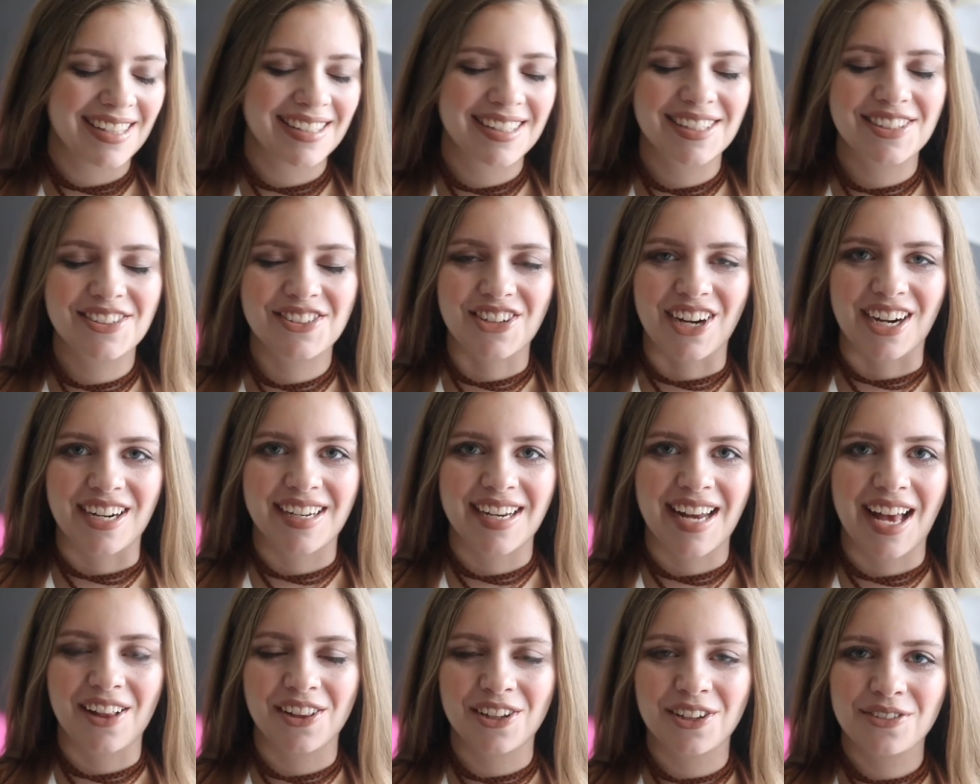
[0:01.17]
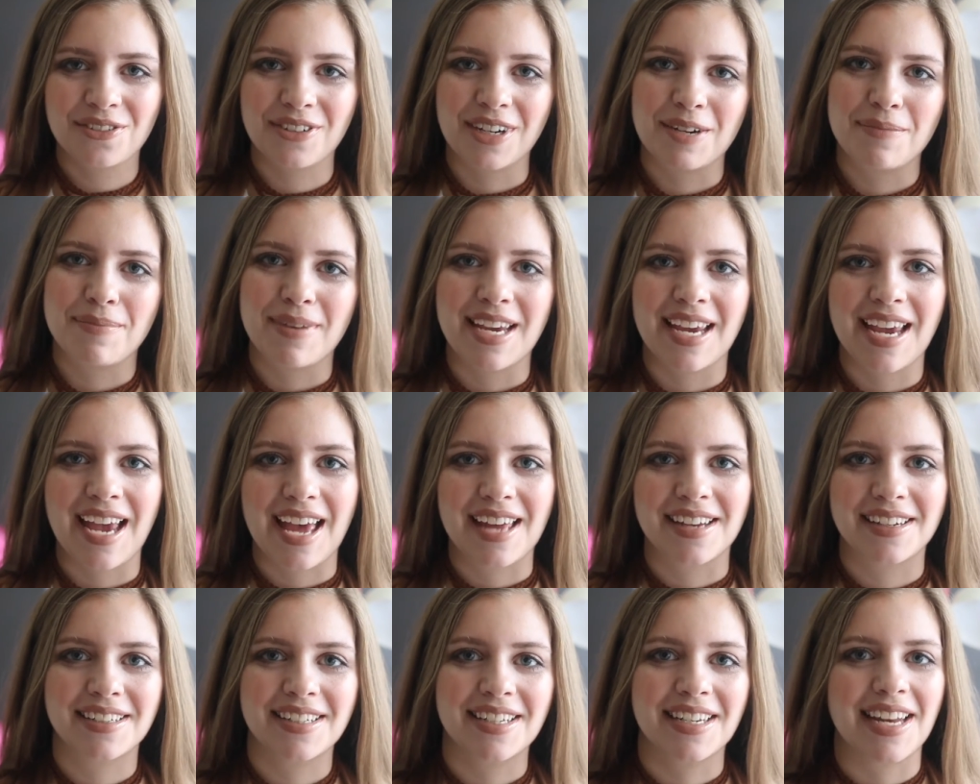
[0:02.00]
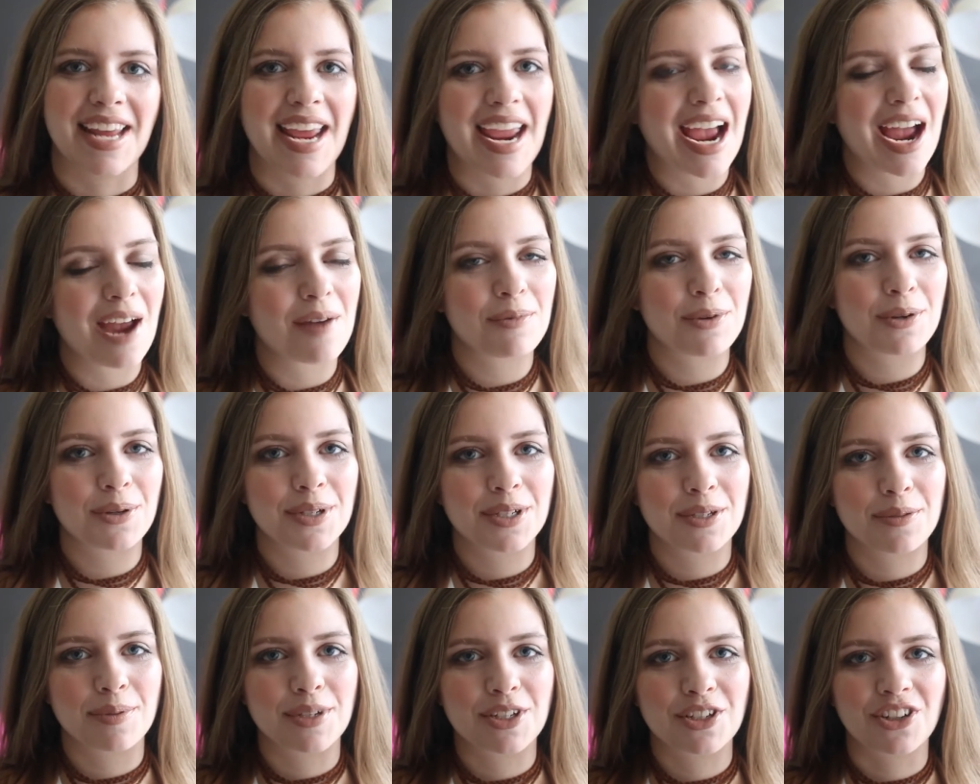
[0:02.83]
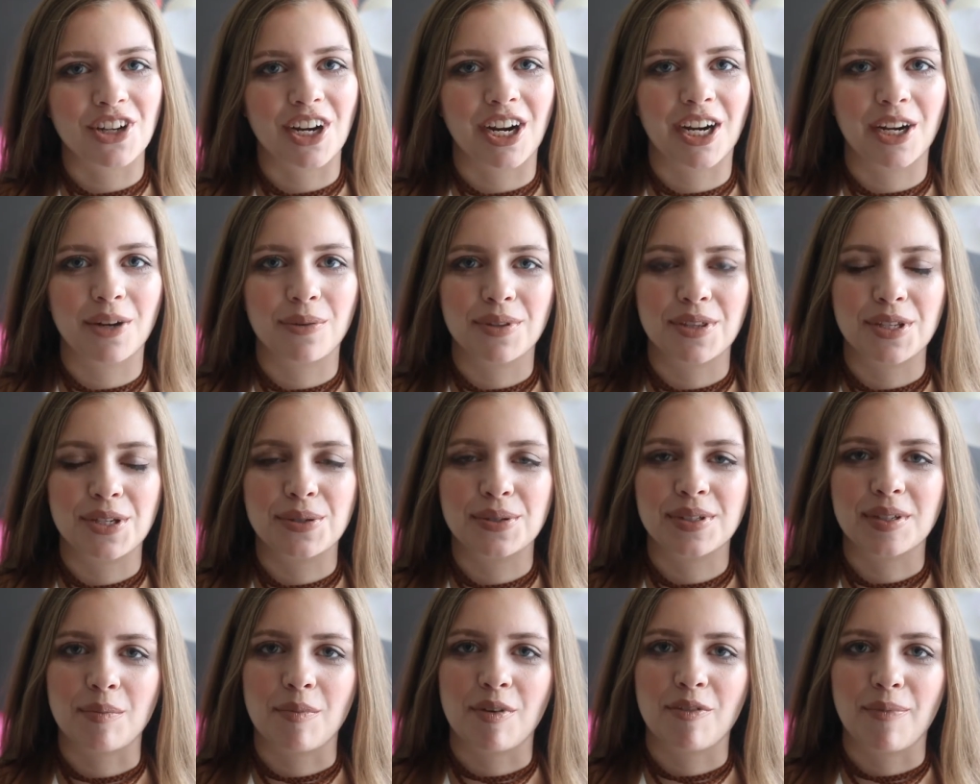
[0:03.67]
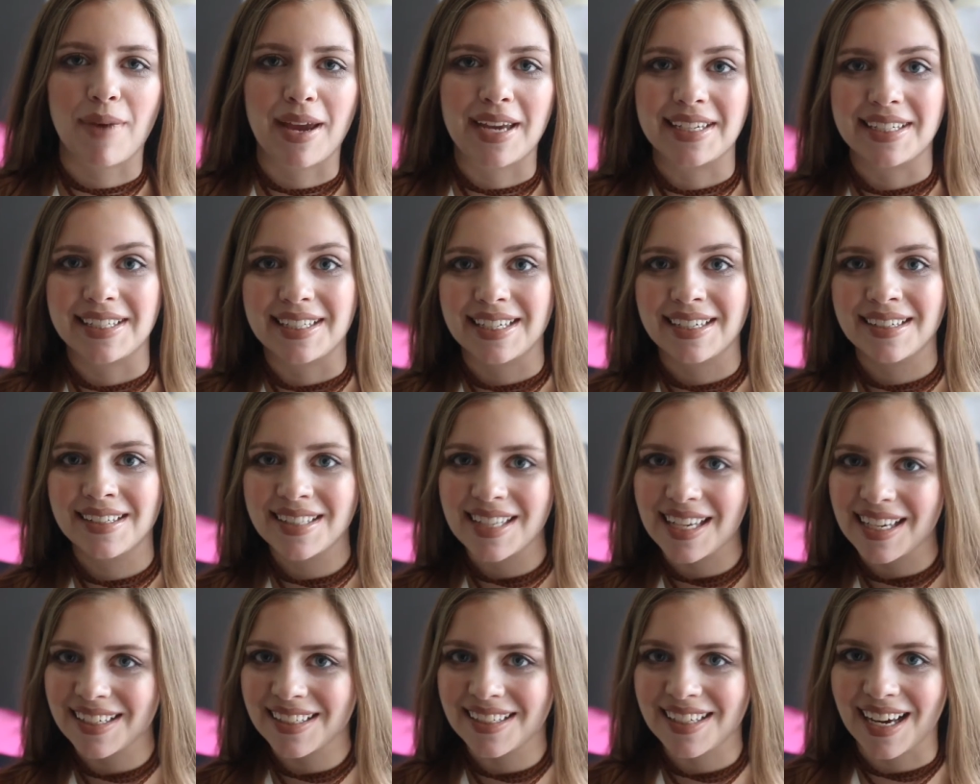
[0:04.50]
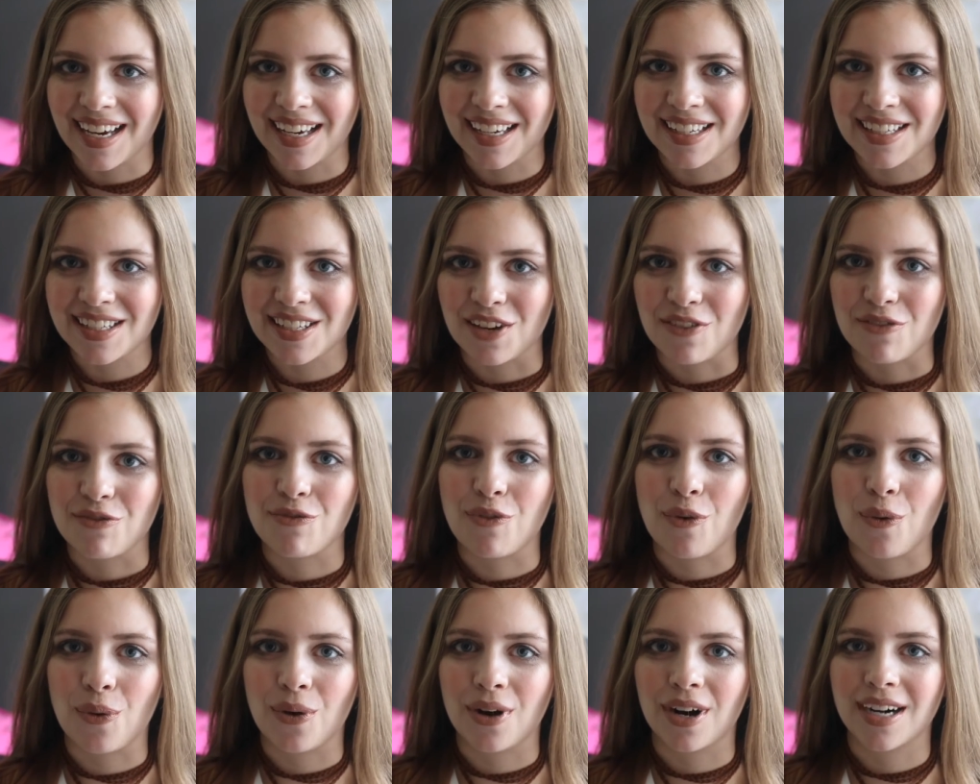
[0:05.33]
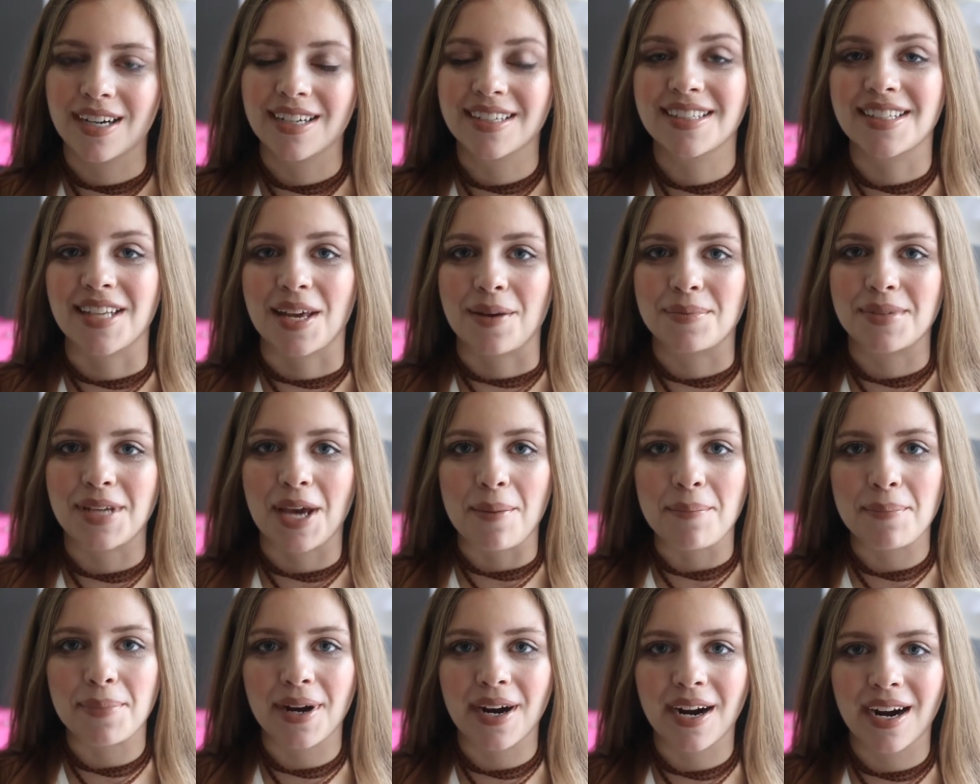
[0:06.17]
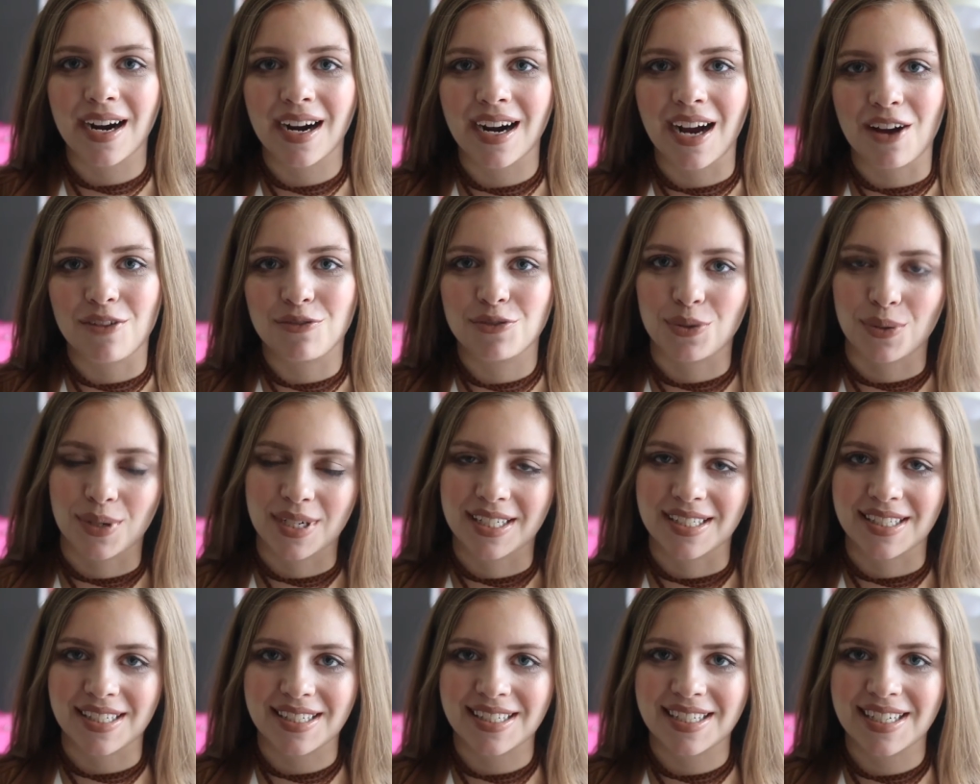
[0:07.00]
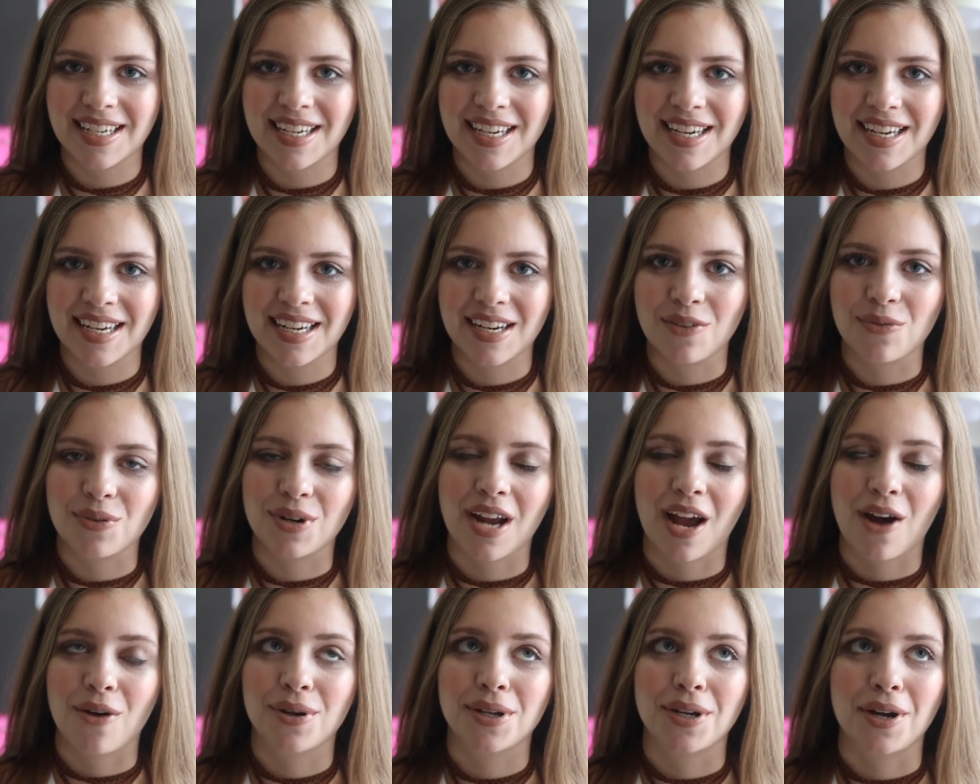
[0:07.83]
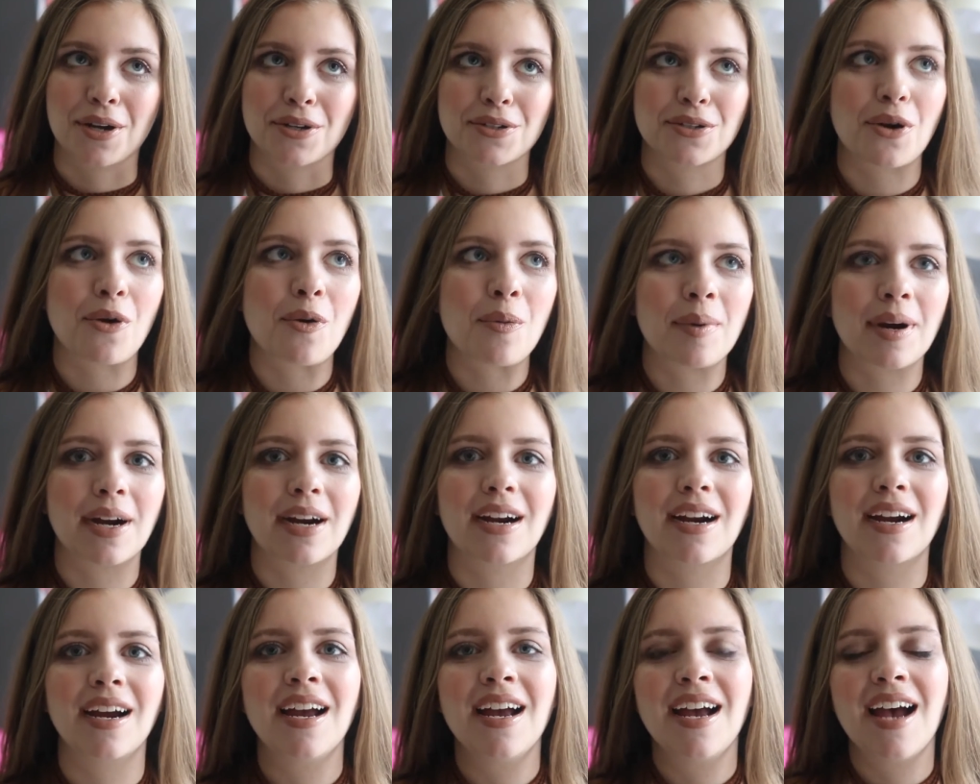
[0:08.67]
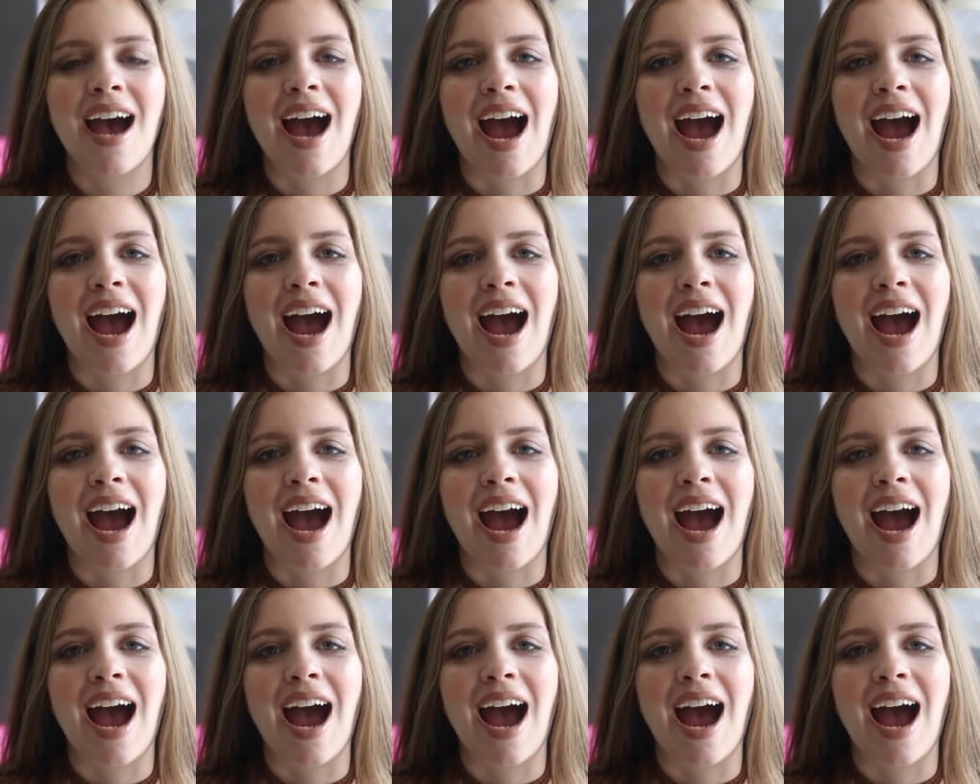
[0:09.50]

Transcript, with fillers: guys, it's Jenn at Hello Rigby and today I'm going to be sharing with you some of my digs and duds for September of 2016. We're now in October.